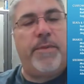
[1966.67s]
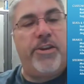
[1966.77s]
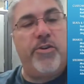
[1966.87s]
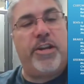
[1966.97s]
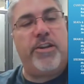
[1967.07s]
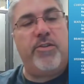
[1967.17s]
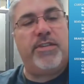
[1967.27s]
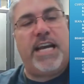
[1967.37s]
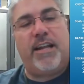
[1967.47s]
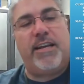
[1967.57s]
you can
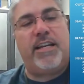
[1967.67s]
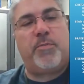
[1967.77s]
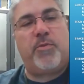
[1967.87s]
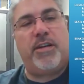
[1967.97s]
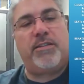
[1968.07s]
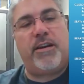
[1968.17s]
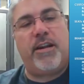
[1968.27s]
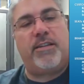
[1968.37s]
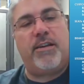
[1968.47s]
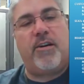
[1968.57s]
use AliExpress. I'll
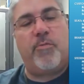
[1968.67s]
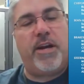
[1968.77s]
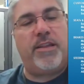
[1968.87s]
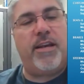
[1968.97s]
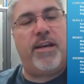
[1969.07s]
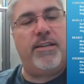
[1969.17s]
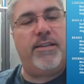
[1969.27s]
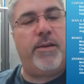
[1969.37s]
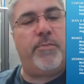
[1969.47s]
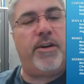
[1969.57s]
kind of talk about that
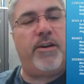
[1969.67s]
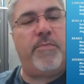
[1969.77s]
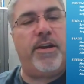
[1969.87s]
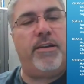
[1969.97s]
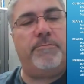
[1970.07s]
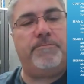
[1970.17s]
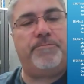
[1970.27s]
in depth here in a minute.